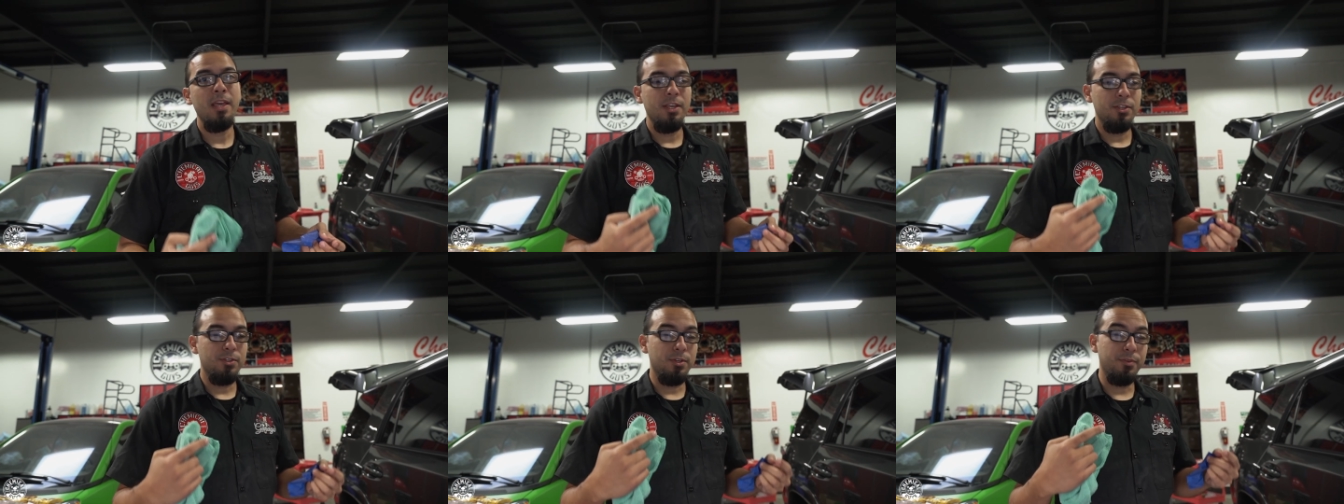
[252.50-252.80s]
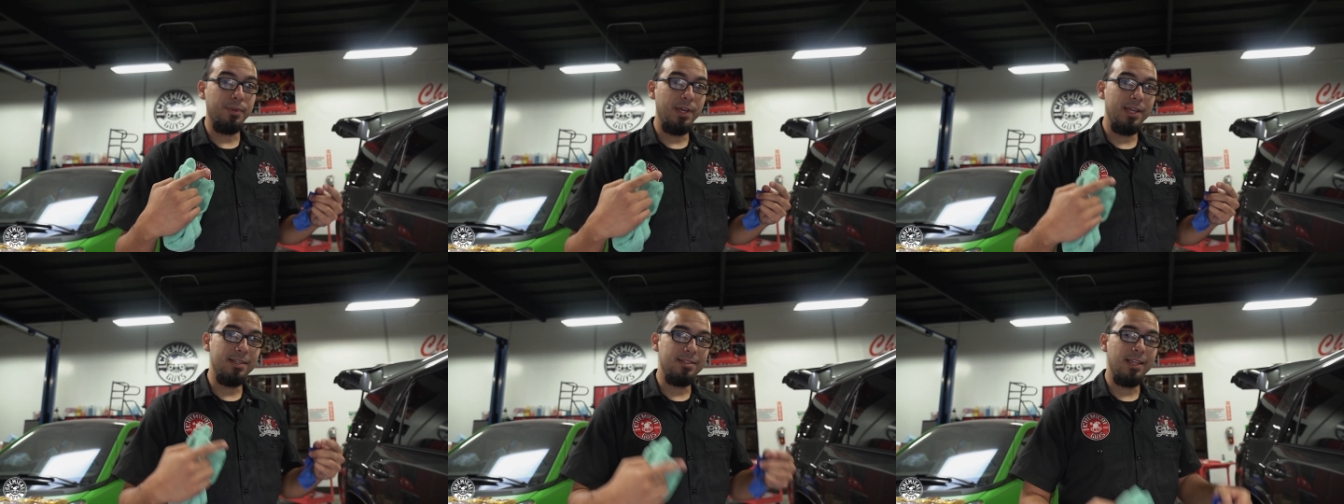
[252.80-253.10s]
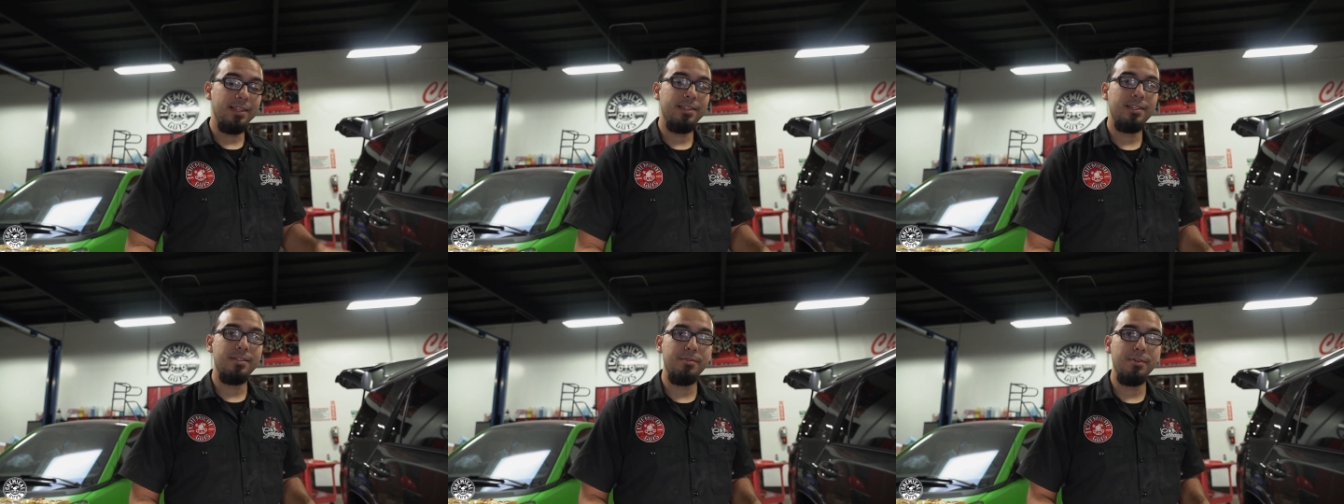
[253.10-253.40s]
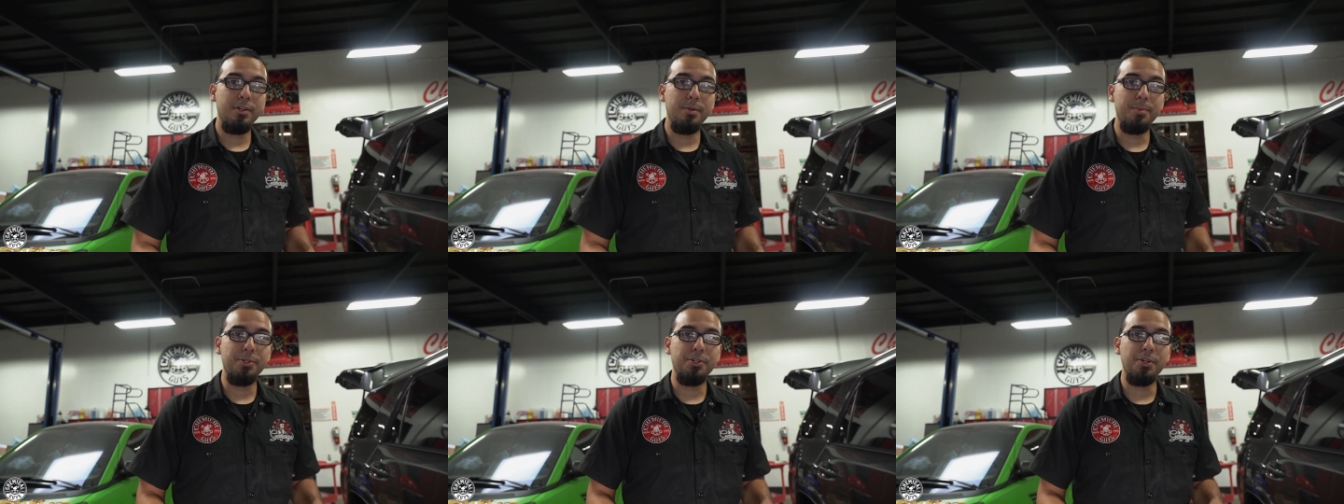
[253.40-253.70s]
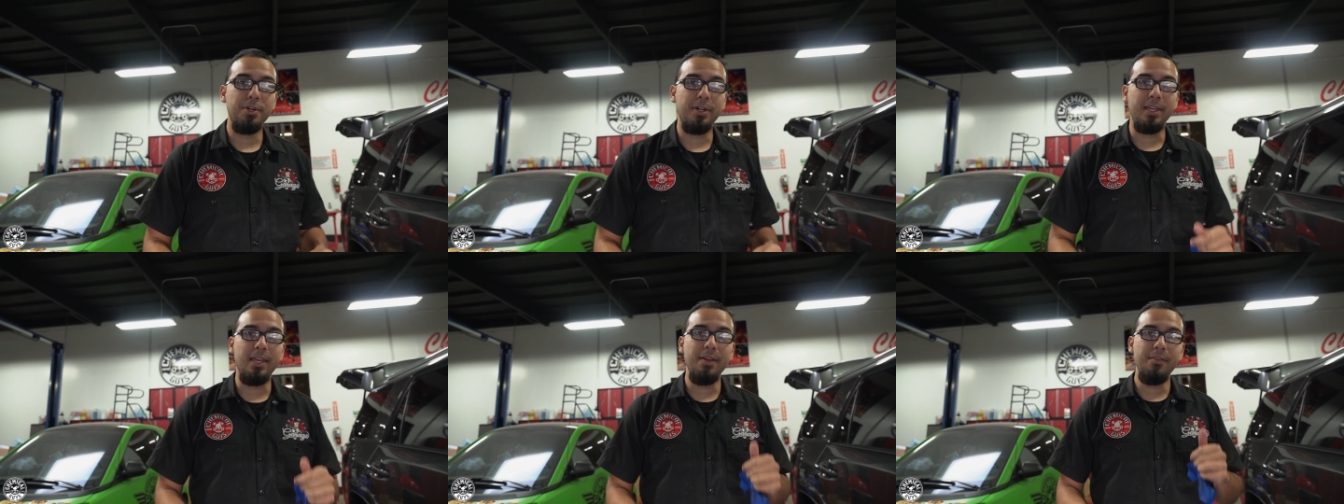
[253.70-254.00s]
So if you guys like this video, be
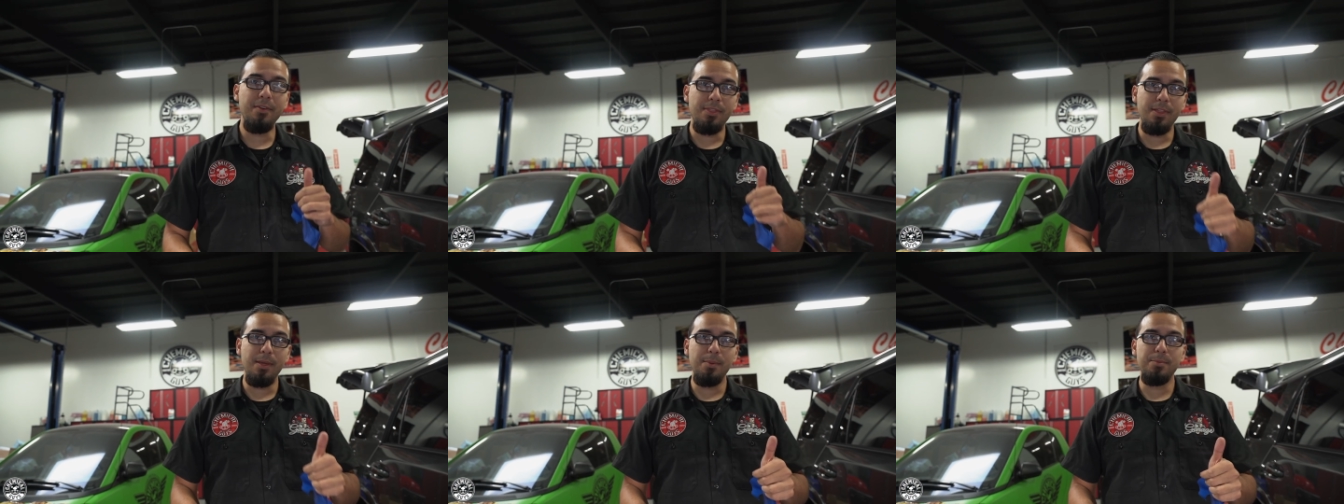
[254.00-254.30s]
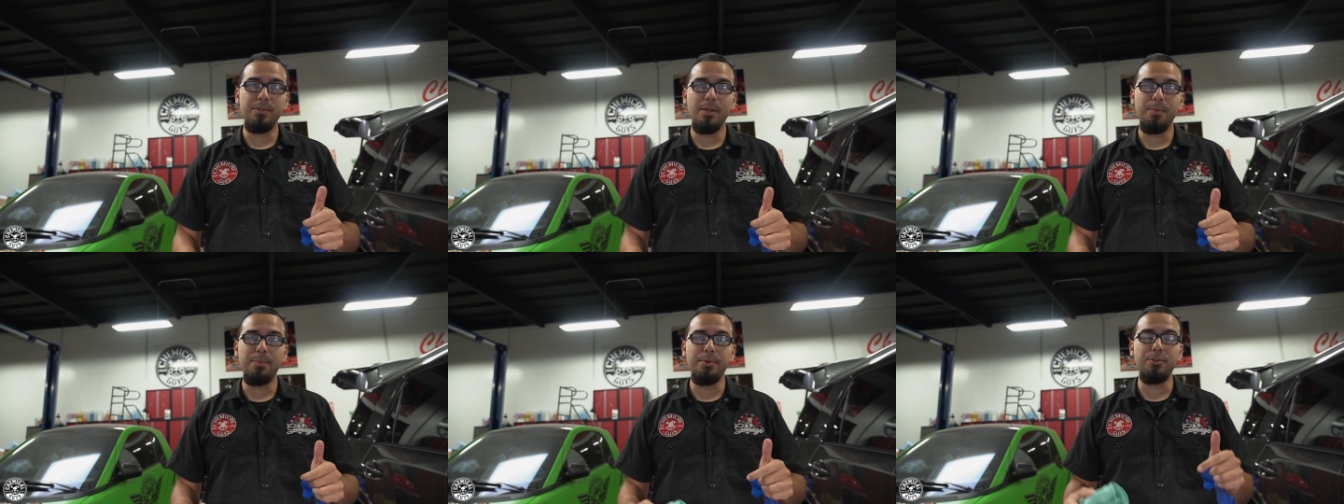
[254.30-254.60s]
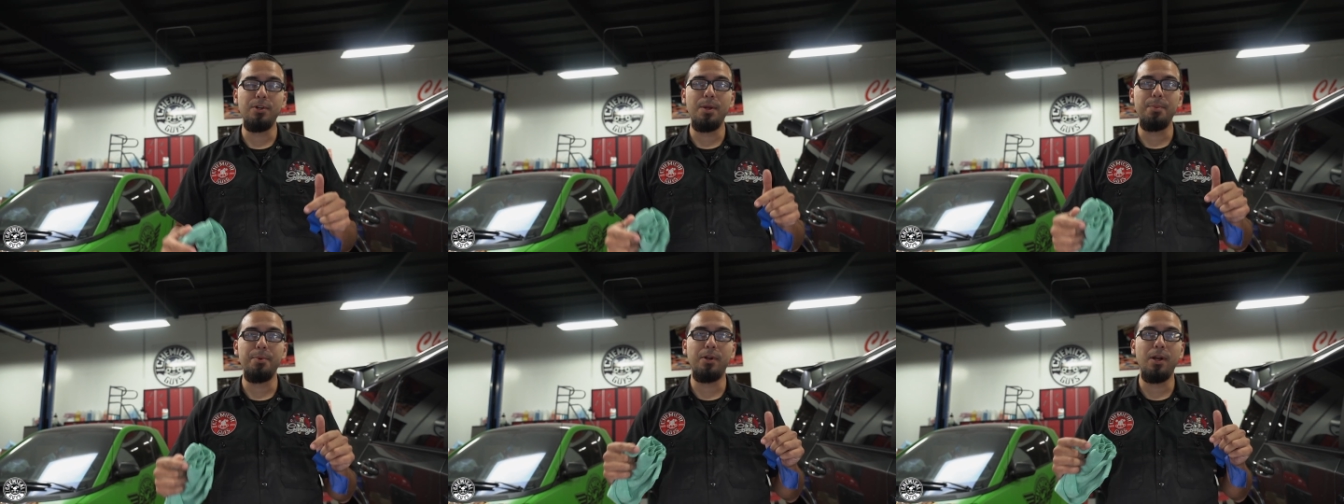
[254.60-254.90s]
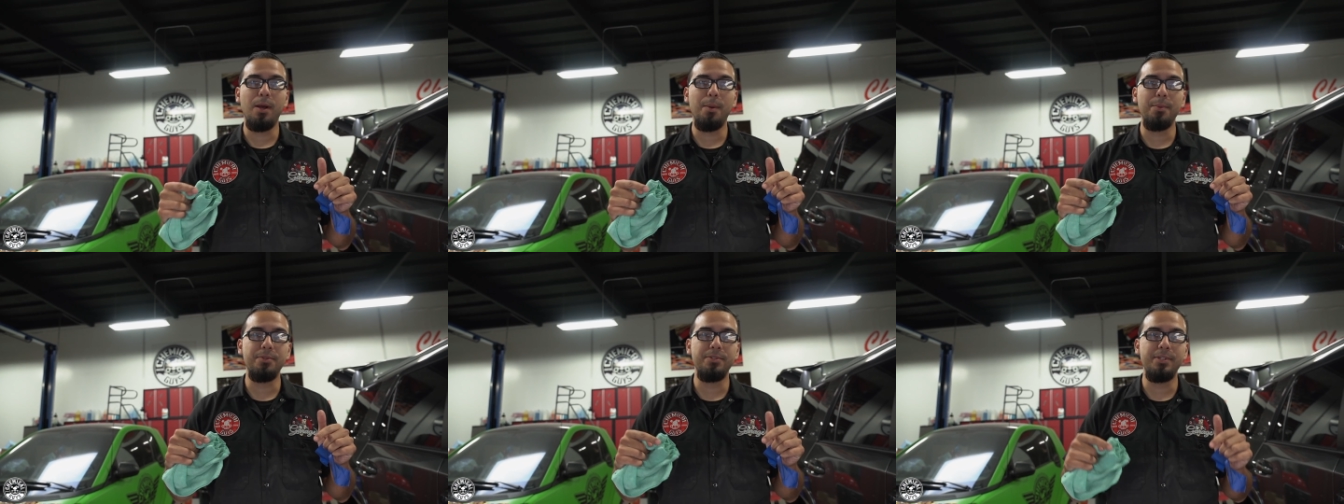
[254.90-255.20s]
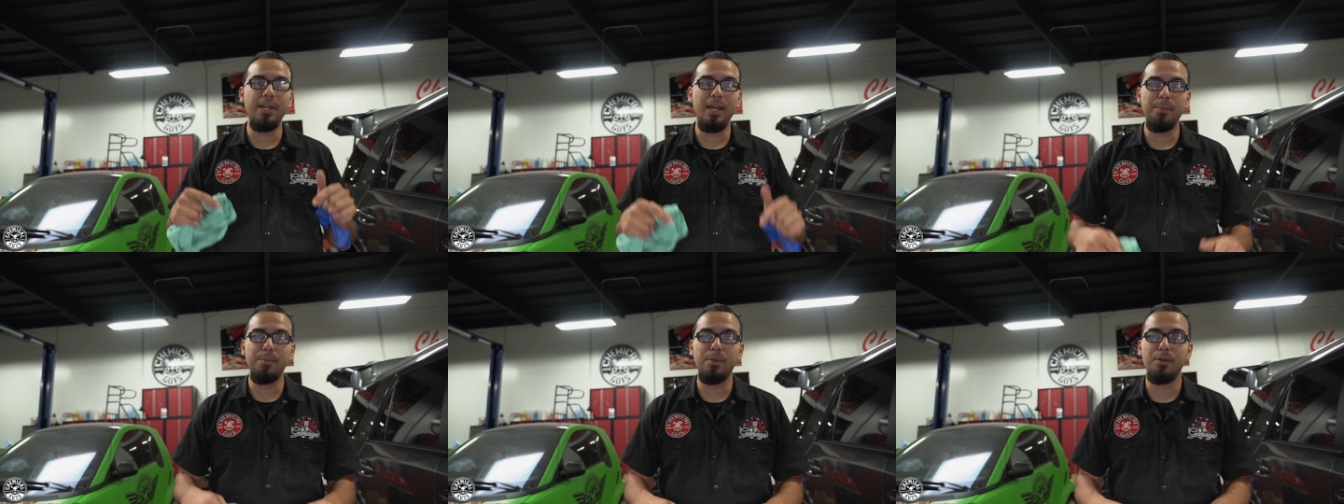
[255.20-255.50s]
sure to give it a thumbs up and drop your comments
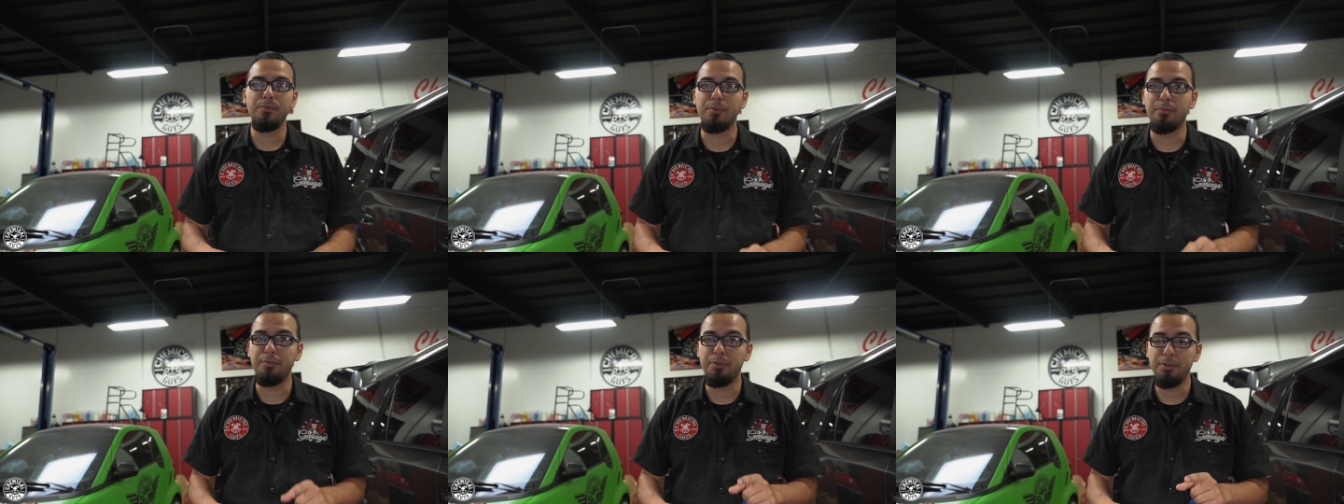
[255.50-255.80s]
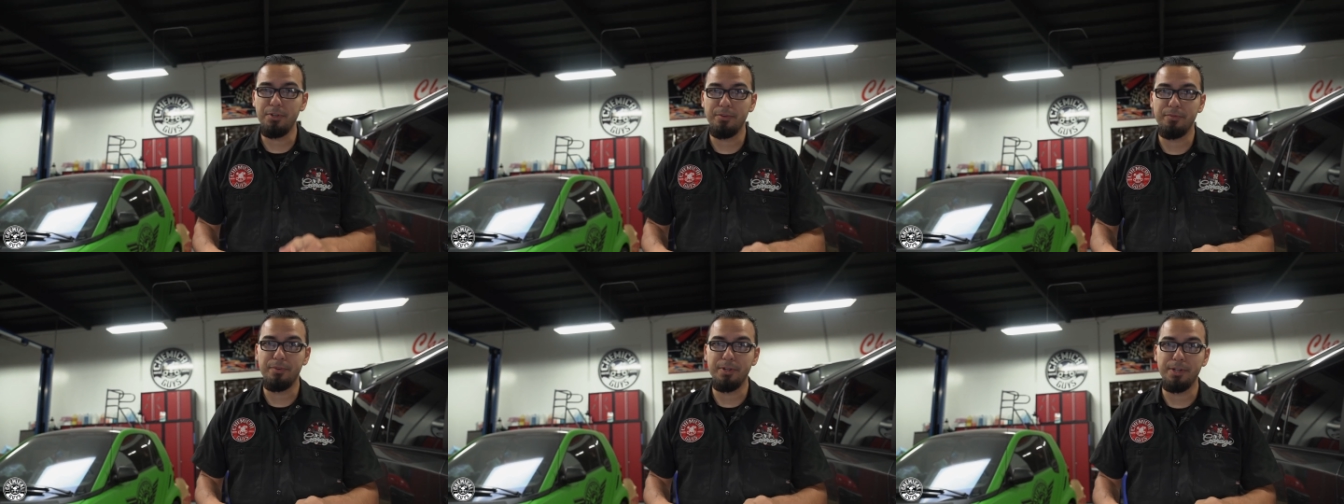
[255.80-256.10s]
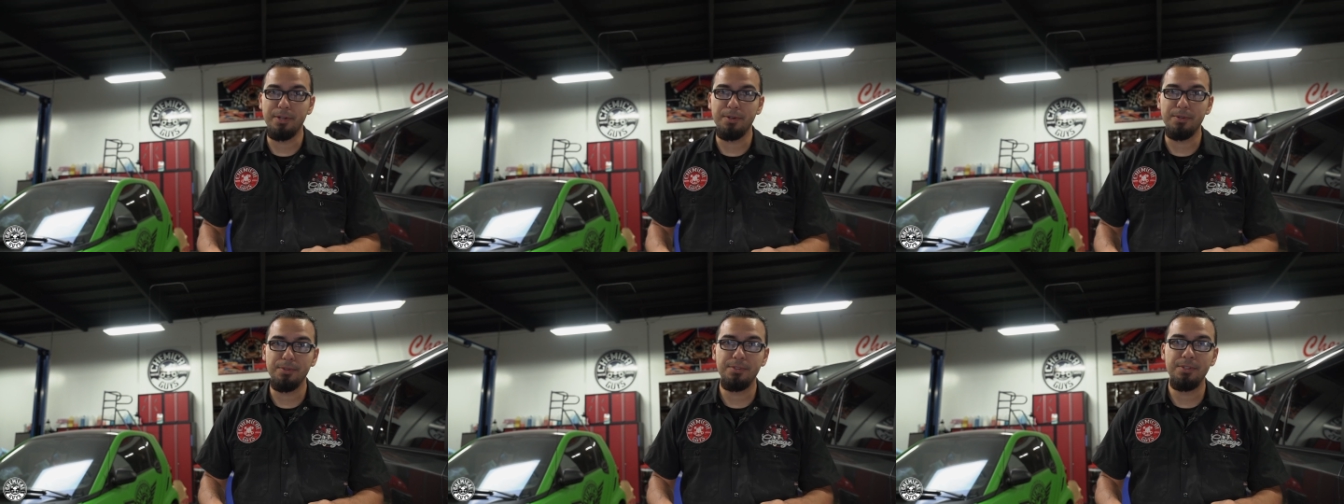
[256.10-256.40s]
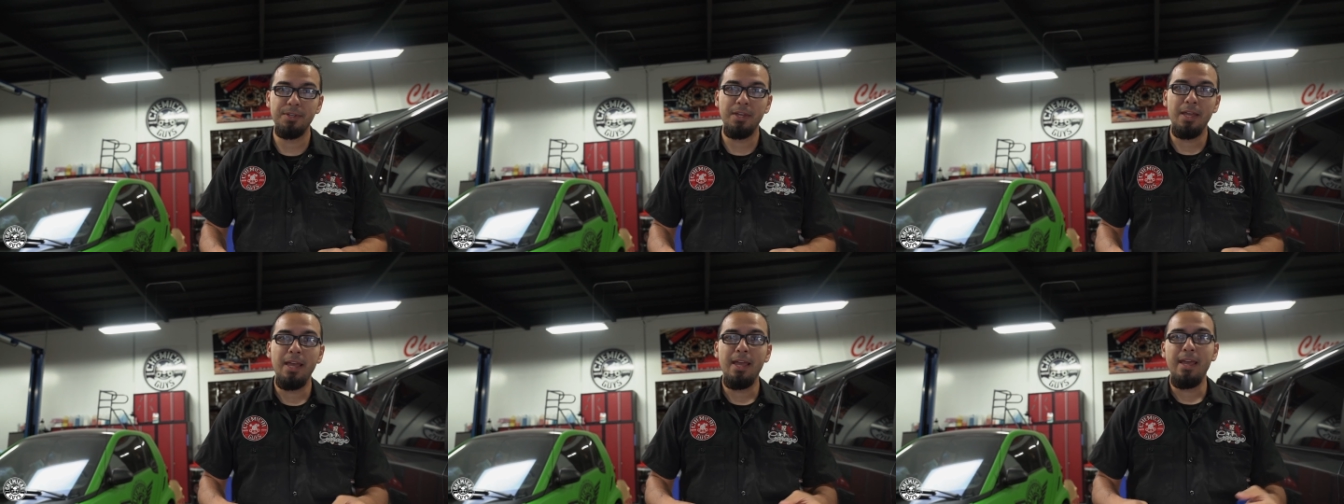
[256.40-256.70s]
down below for future videos.